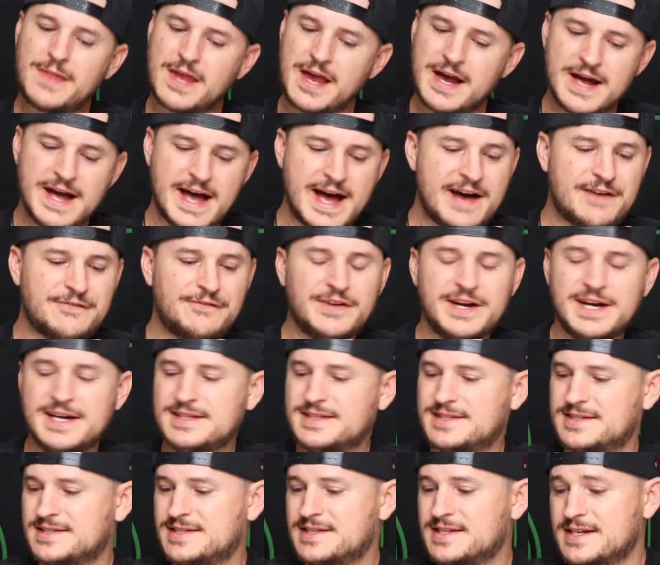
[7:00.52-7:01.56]
F8,
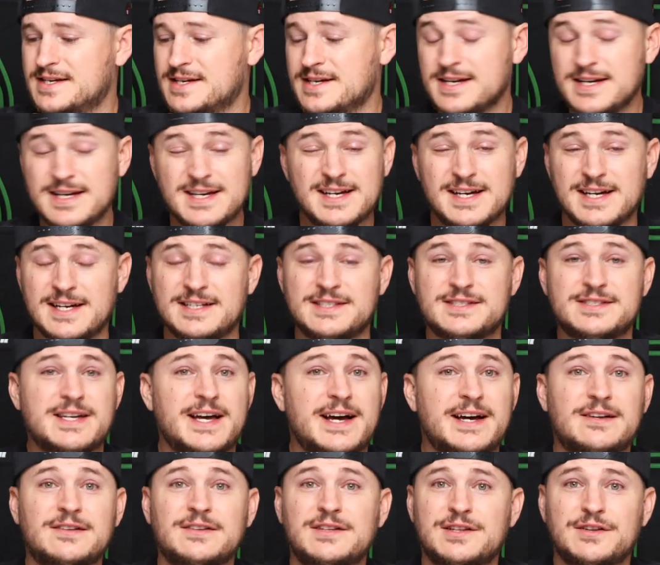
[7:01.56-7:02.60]
to see
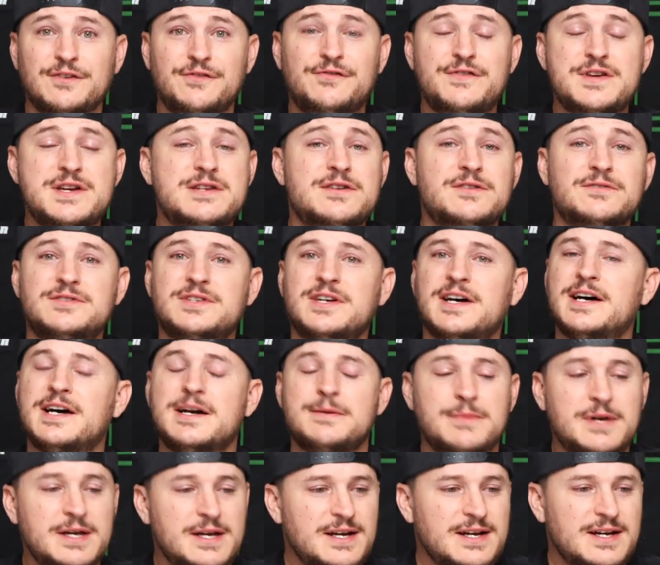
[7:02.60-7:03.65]
exactly the
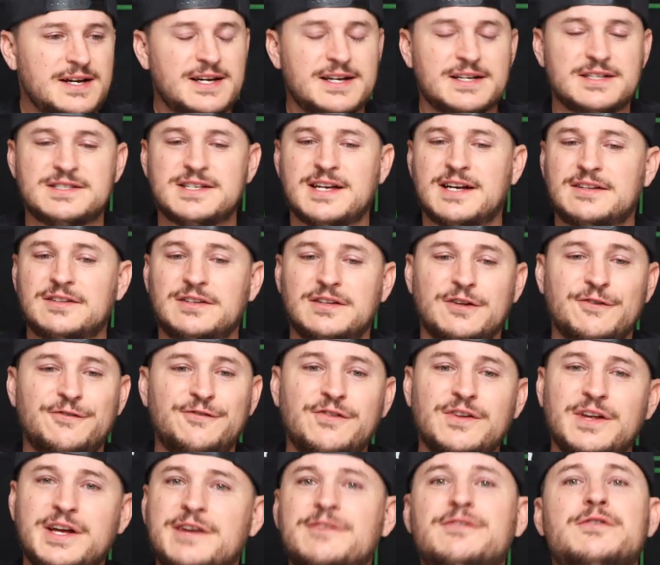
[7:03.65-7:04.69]
phenotype, exactly the
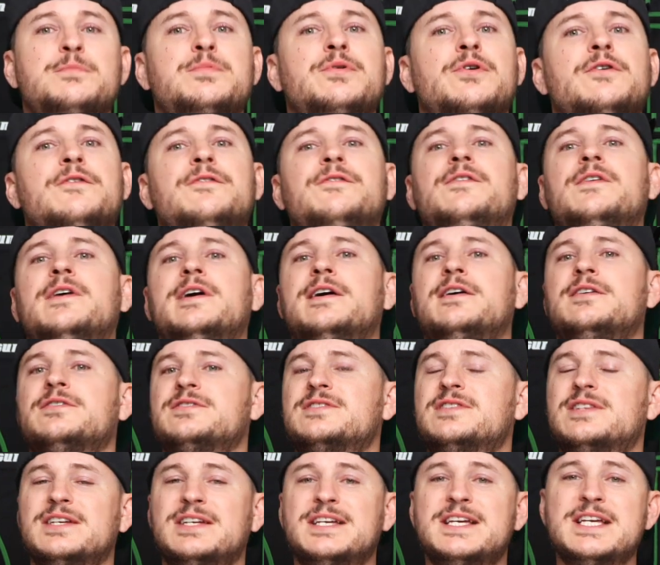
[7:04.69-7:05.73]
flavor
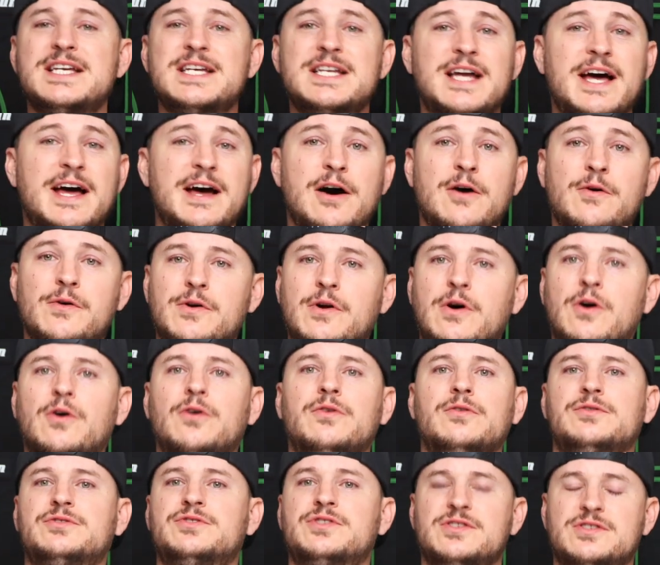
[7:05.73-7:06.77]
profiles, the heat, how it
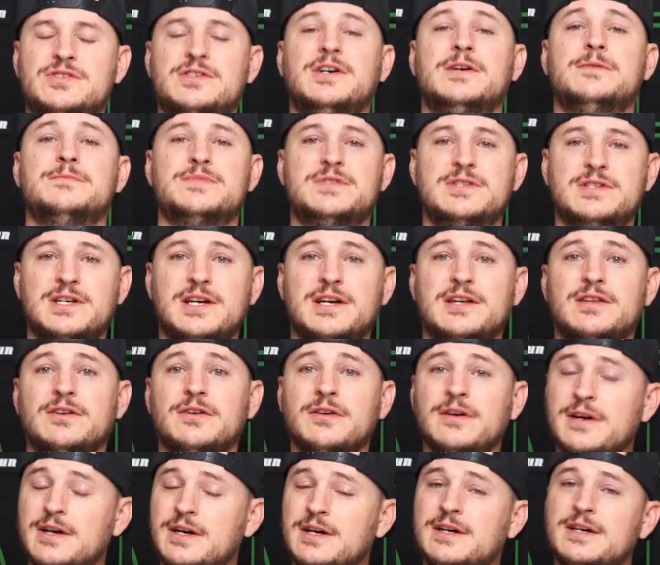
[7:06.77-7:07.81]
all just comes
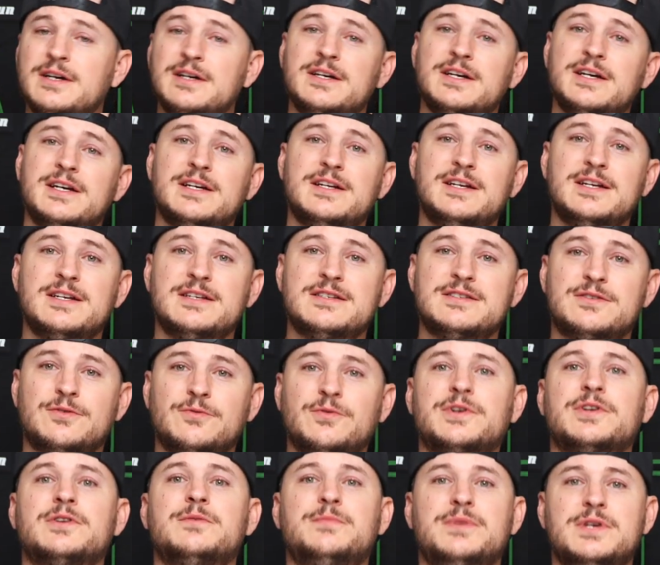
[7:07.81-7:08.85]
together. It is
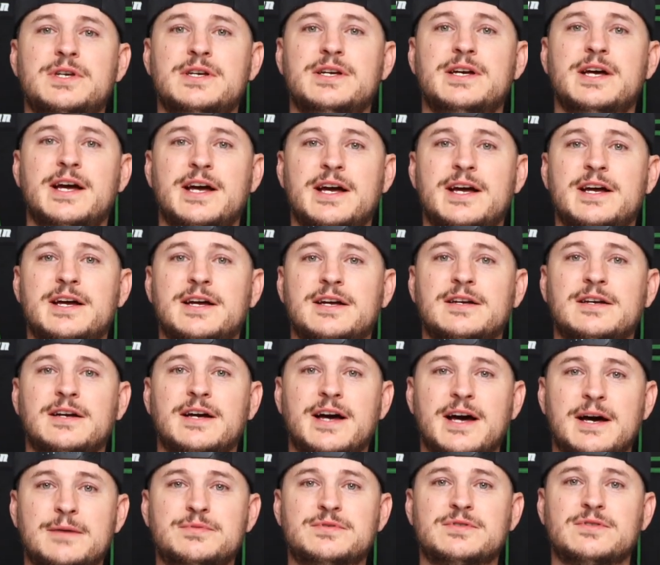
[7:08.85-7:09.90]
going to be a
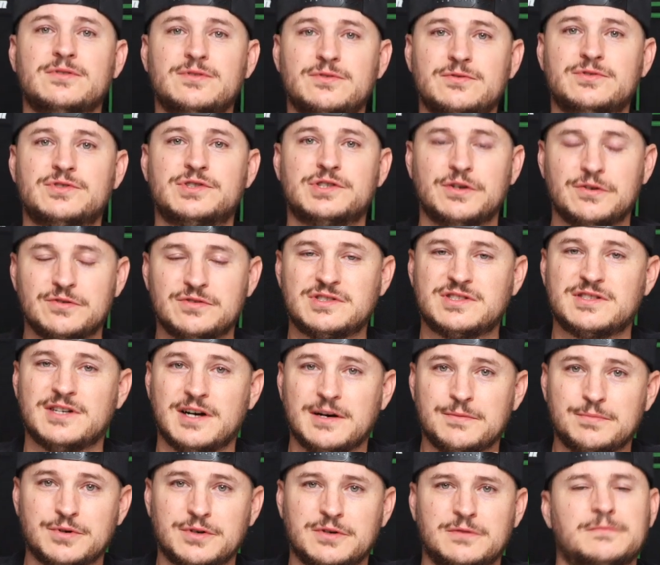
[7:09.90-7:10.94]
absolute
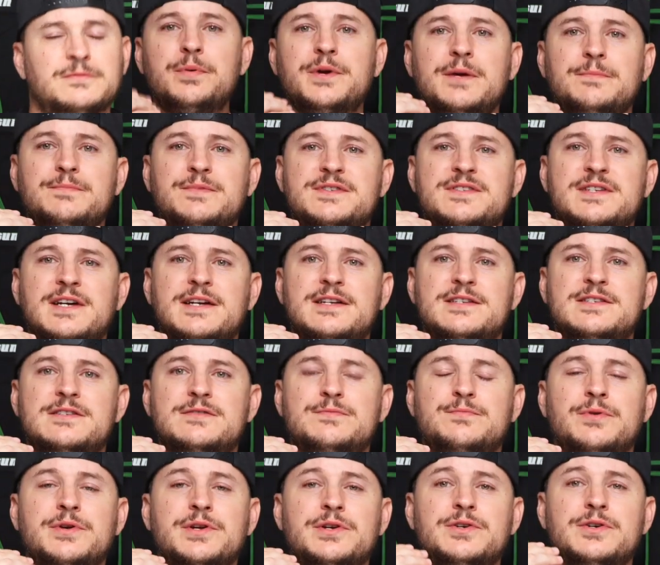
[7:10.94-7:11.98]
showstopper. Open up the sinuses
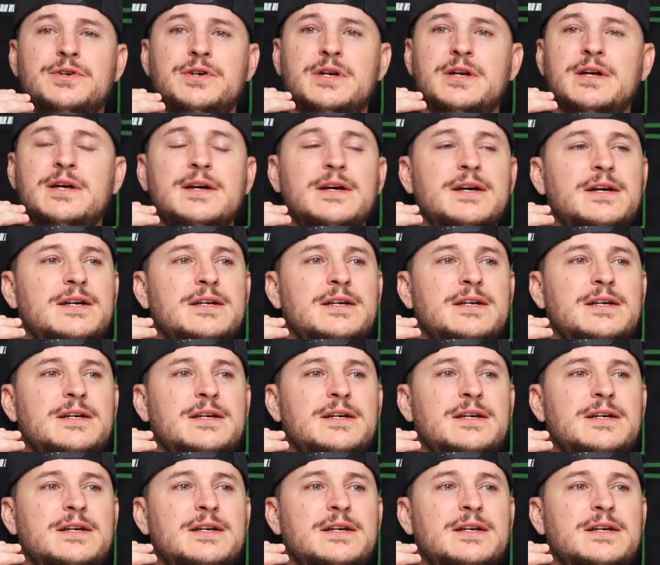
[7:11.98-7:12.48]
pretty good.